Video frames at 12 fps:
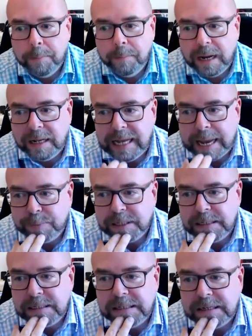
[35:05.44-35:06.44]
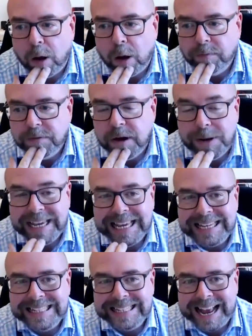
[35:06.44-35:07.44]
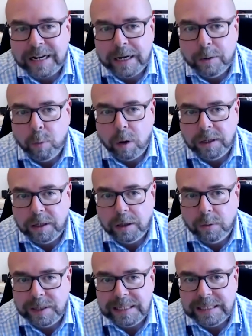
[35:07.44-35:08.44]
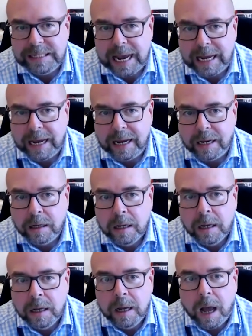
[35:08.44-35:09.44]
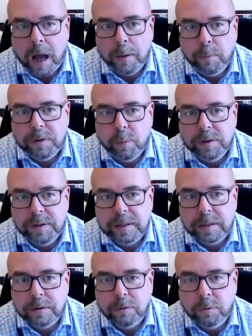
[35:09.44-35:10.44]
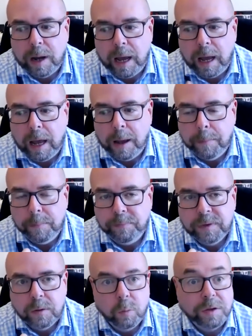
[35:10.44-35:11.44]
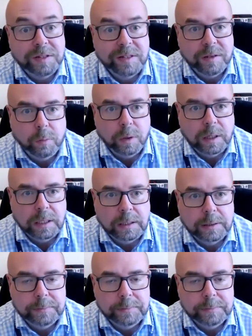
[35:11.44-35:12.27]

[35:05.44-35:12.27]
the absence of knowing exactly what Hugh is saying, I would want to, what's the word,